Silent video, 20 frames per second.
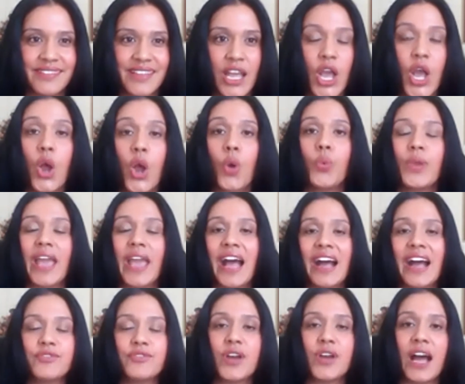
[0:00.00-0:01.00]
We have to
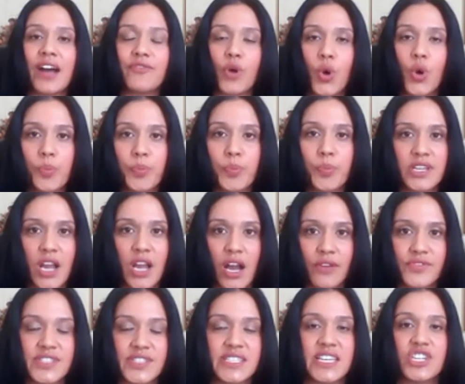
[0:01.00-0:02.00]
have open
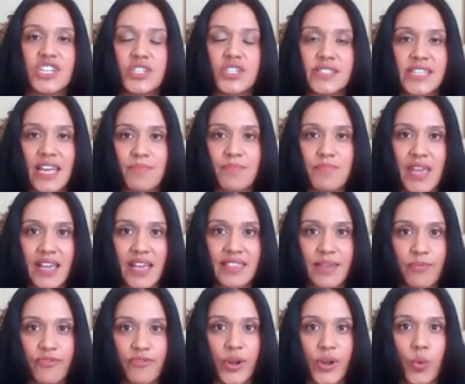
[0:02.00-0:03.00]
conversations and make them
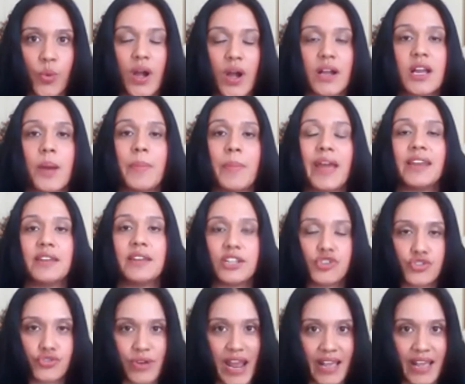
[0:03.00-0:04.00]
feel welcome and
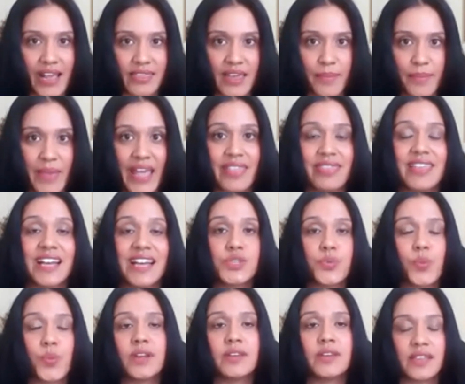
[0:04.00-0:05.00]
attract them. And that's
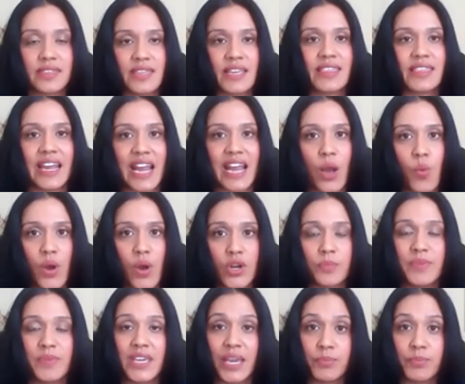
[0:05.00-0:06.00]
one of the things that I want to
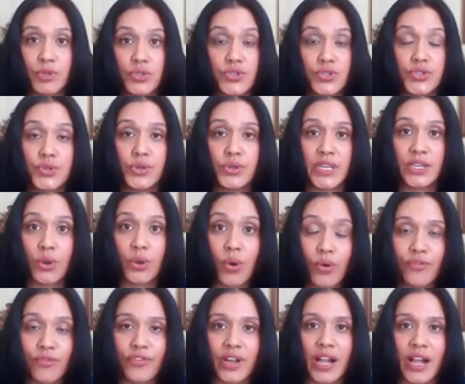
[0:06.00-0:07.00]
be able to do in
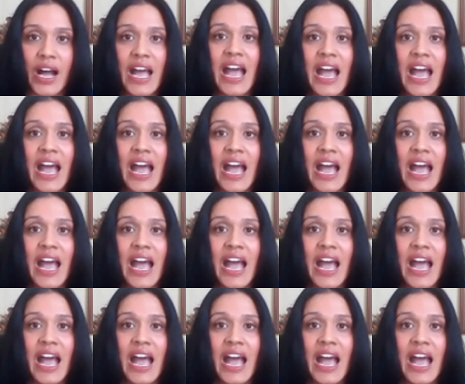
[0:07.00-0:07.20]
Oakville.